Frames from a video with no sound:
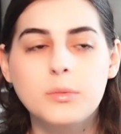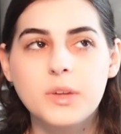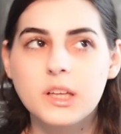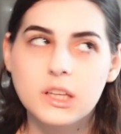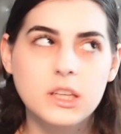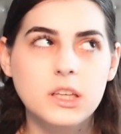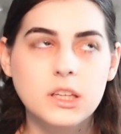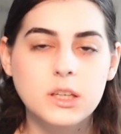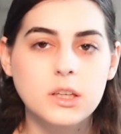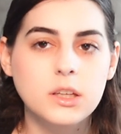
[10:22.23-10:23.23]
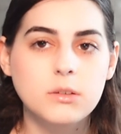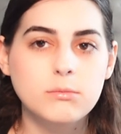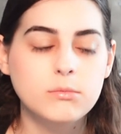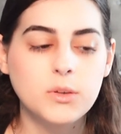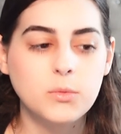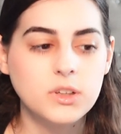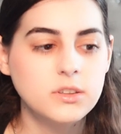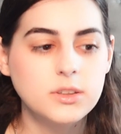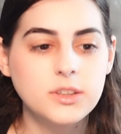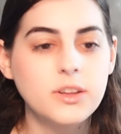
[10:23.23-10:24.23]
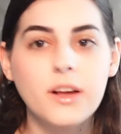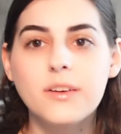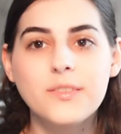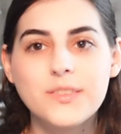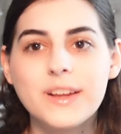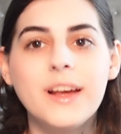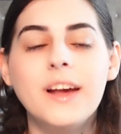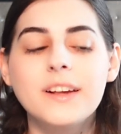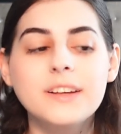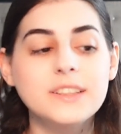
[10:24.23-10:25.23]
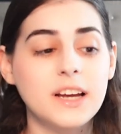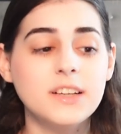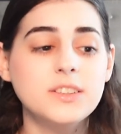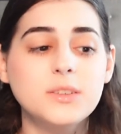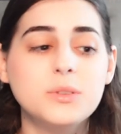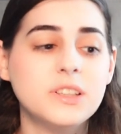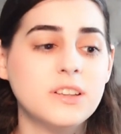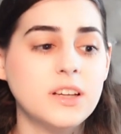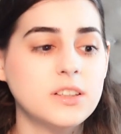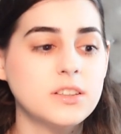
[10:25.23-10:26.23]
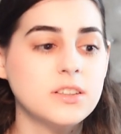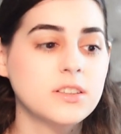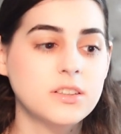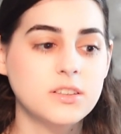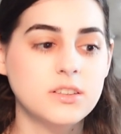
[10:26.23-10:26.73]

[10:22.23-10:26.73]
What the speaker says: I'm like, I mean, what? She left? Because I actually really liked her.